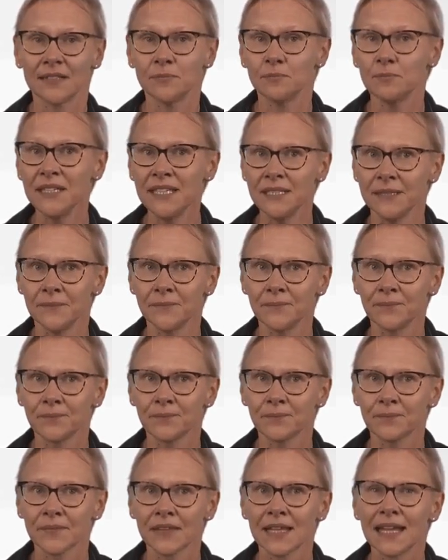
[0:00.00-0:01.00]
than B.
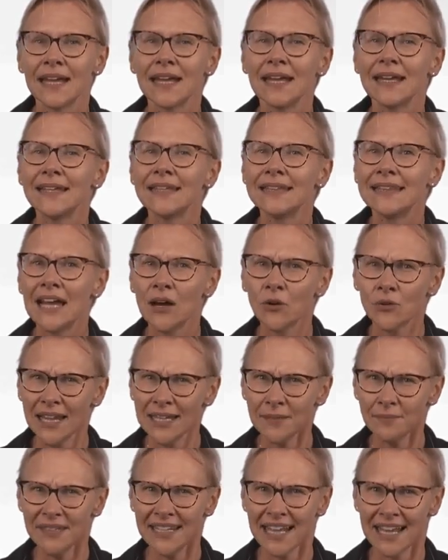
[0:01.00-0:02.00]
Now
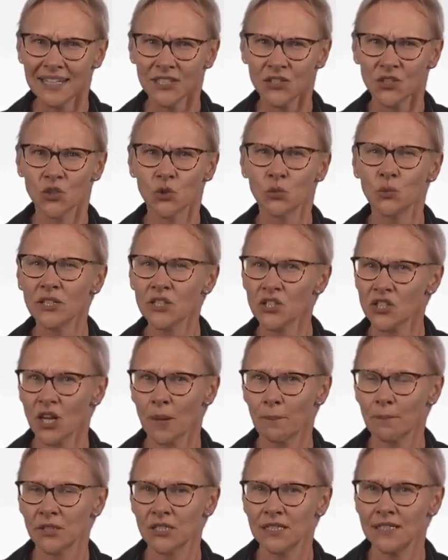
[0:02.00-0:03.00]
let me ask you which
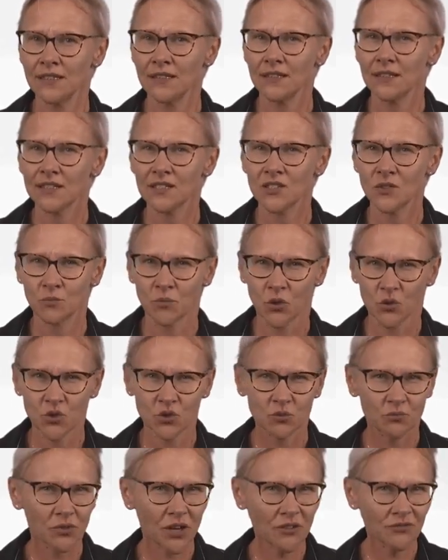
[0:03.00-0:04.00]
company is the
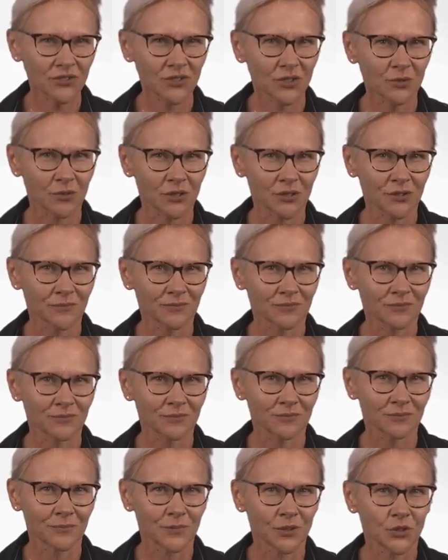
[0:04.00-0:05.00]
most profitable.
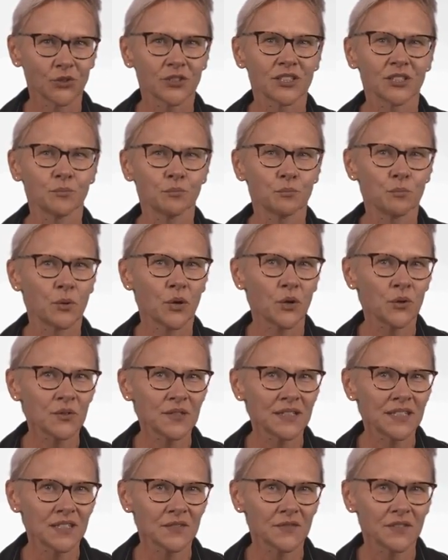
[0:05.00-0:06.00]
You can pause
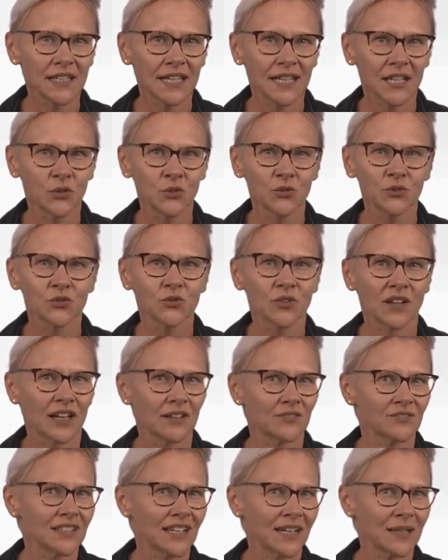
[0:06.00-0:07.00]
this video to
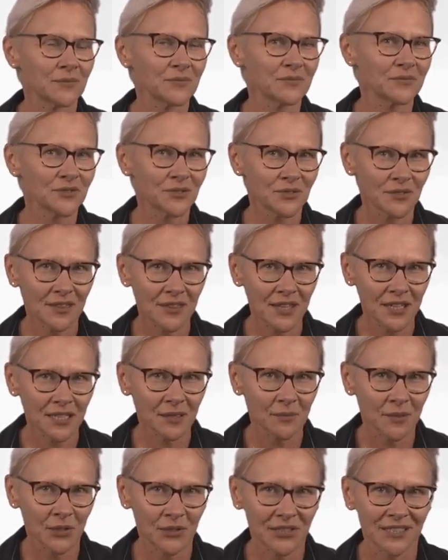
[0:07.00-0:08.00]
have time to think
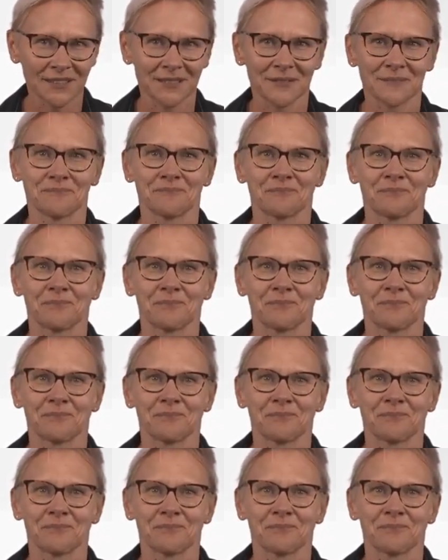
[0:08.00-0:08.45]
about it.